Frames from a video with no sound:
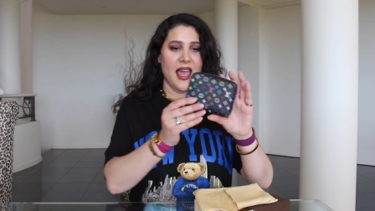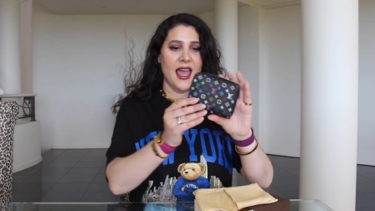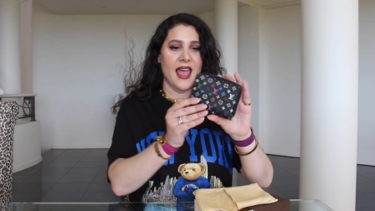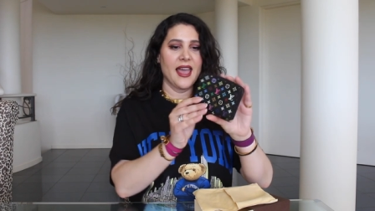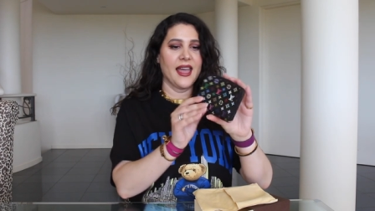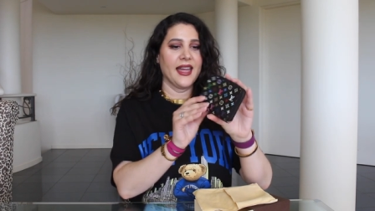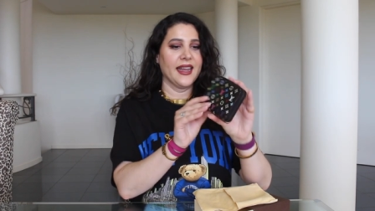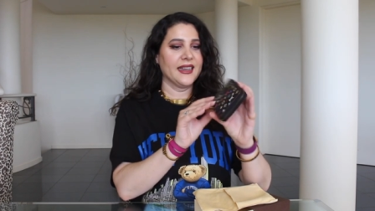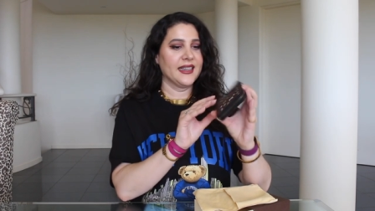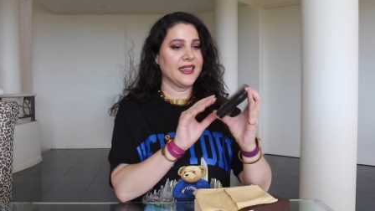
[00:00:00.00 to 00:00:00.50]

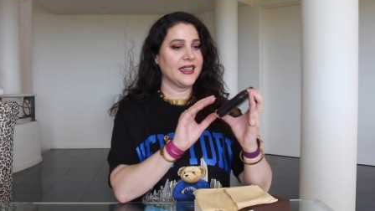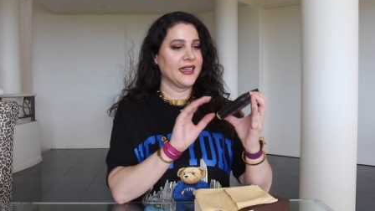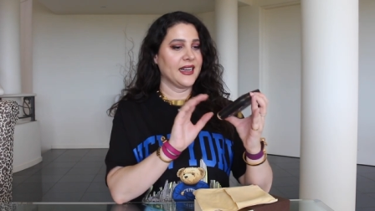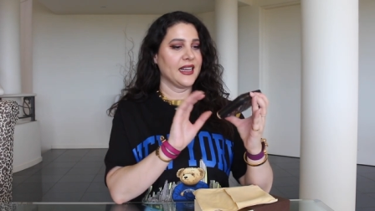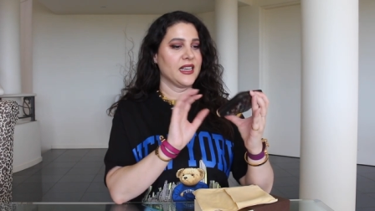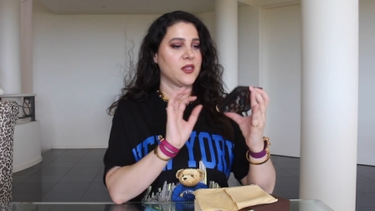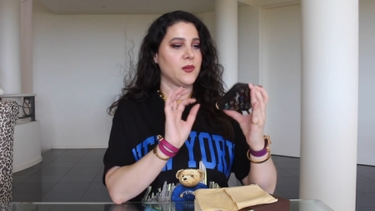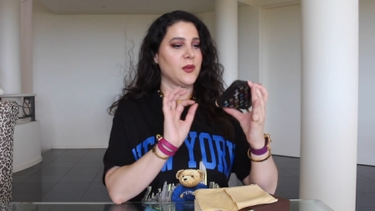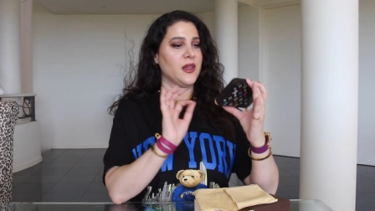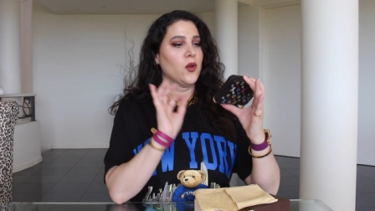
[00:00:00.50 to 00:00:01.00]
and it
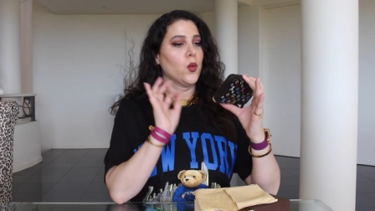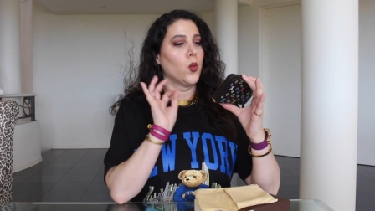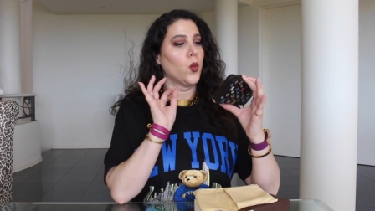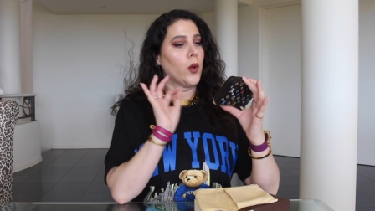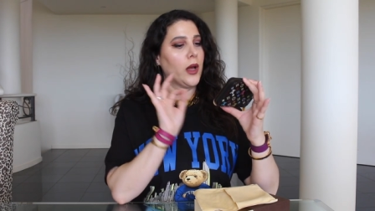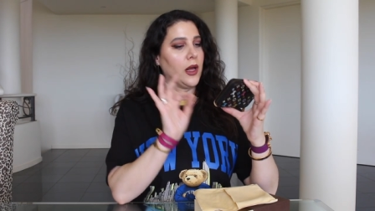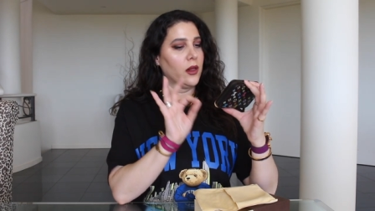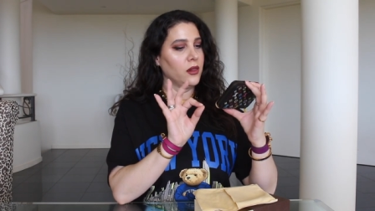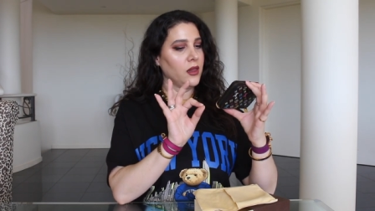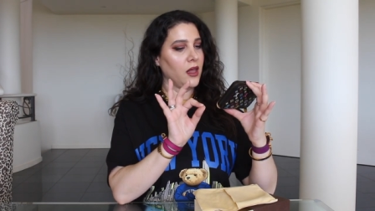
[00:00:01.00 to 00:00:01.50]
has been
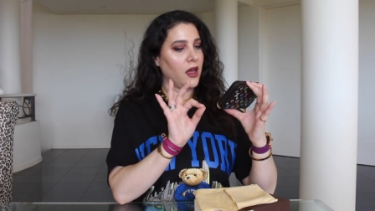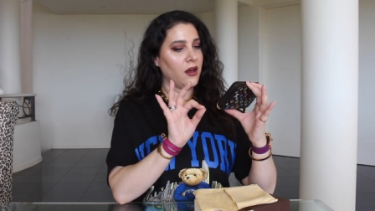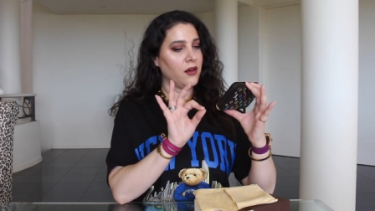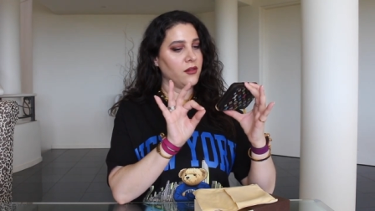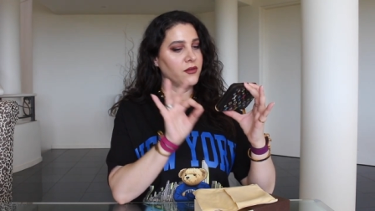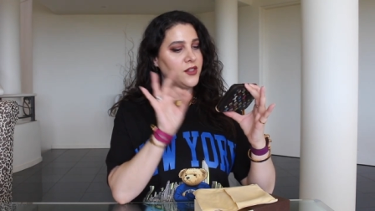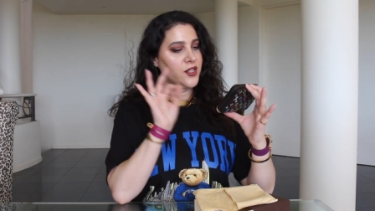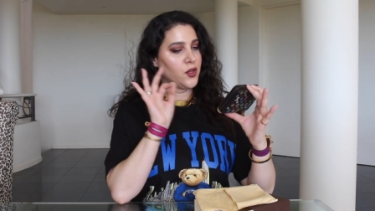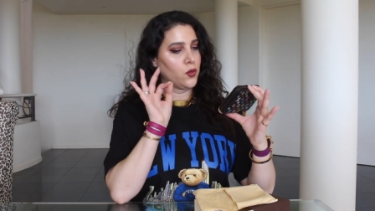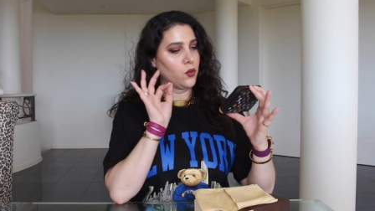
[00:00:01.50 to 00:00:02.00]
well
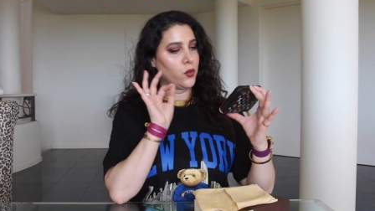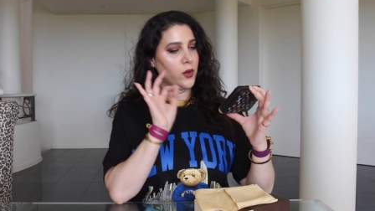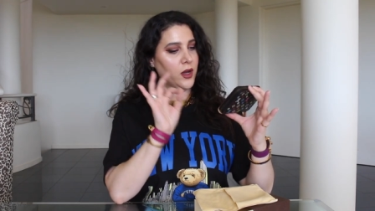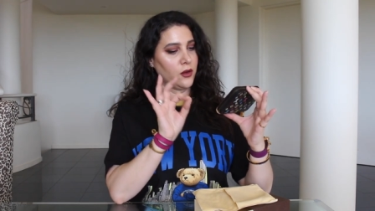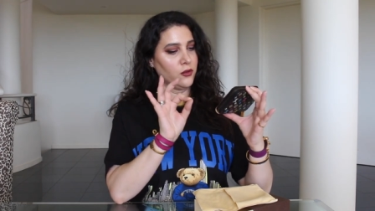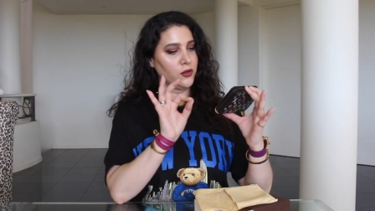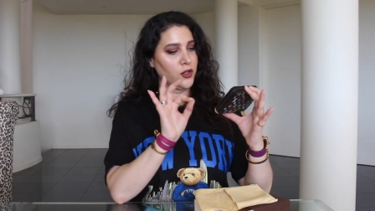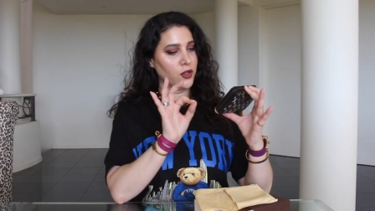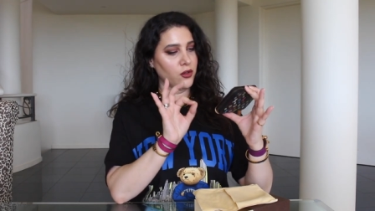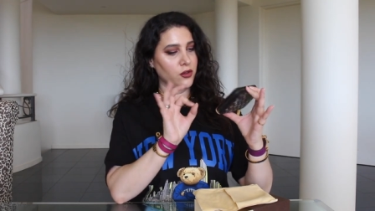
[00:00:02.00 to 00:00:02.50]
loved,
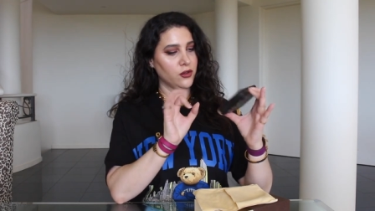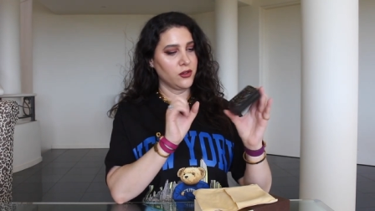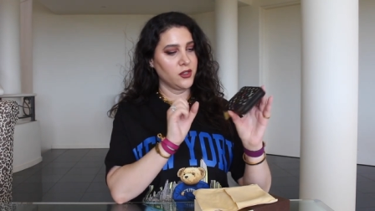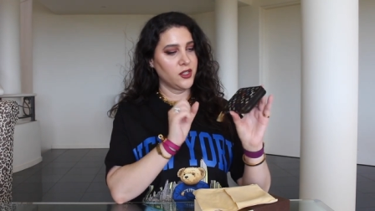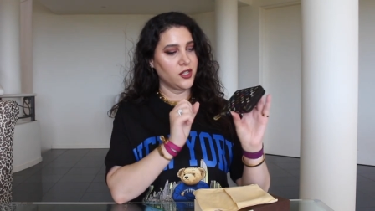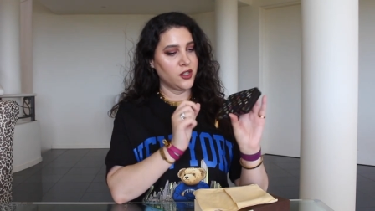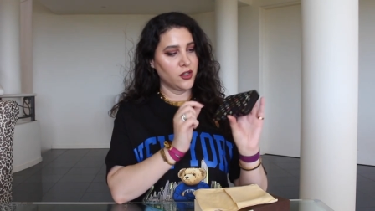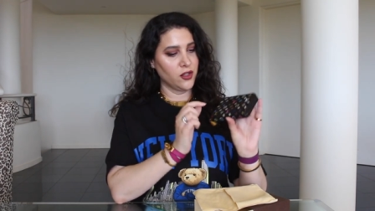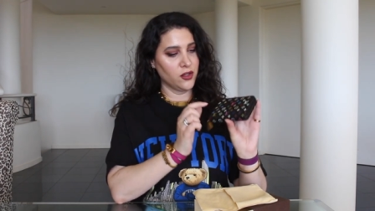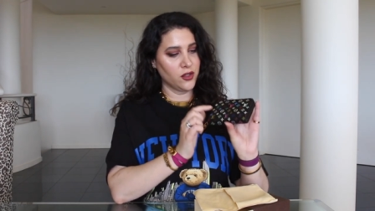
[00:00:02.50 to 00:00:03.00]
well
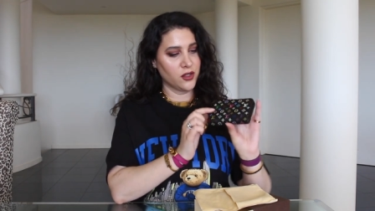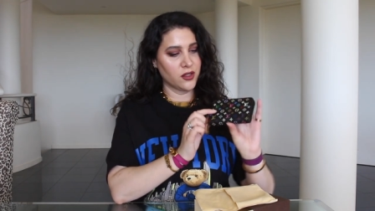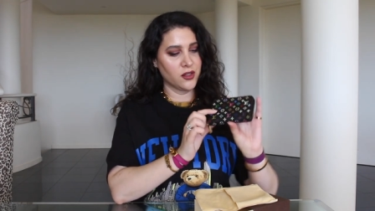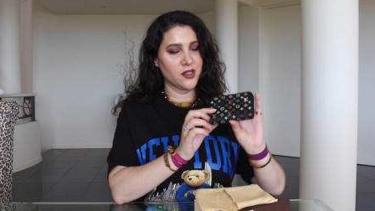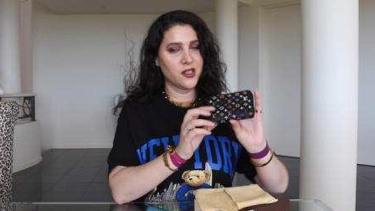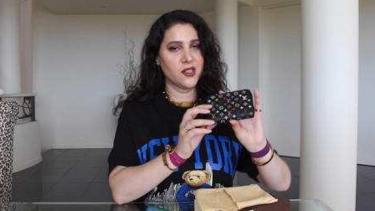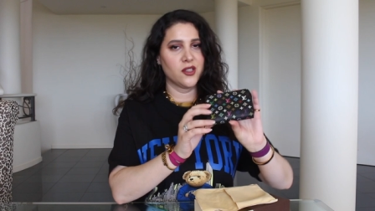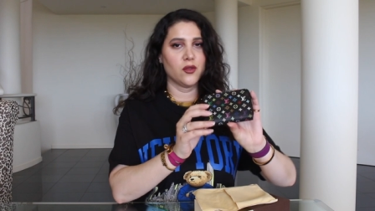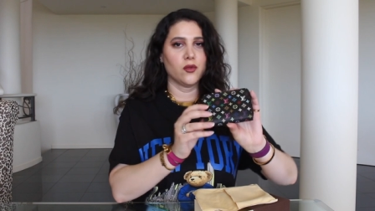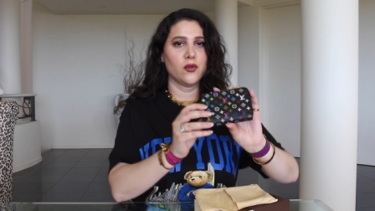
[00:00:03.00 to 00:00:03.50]
used. You can
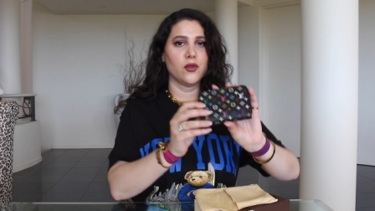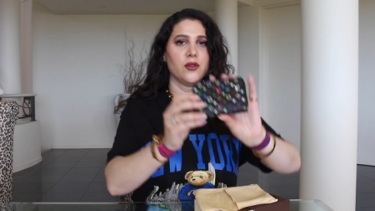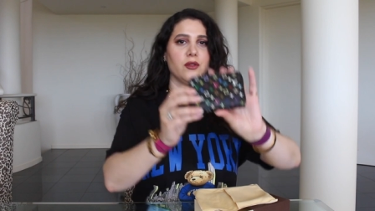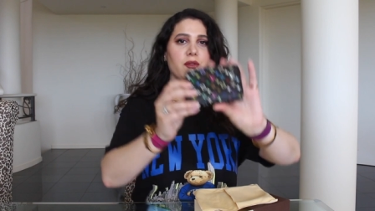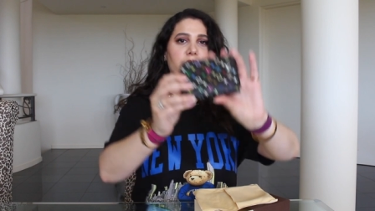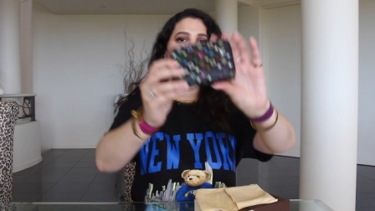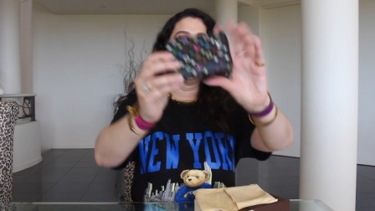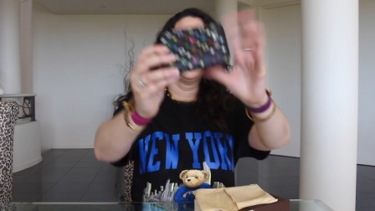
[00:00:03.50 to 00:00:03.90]
sort of,